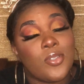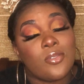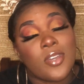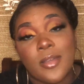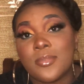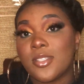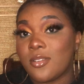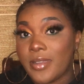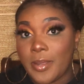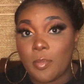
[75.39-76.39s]
you've come to
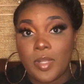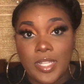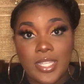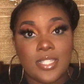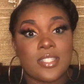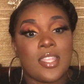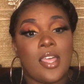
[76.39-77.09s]
the right place.